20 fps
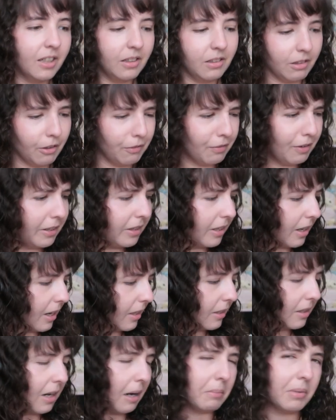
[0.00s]
Stuff like
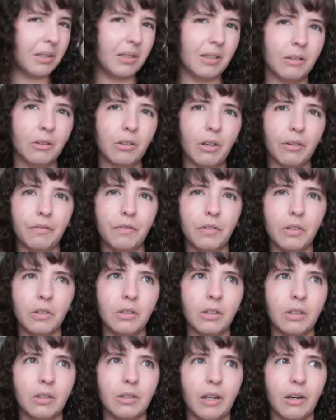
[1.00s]
that, I'm still
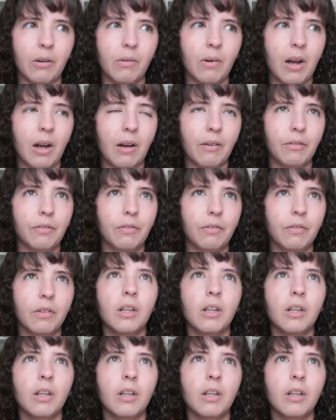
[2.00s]
confused because I don't have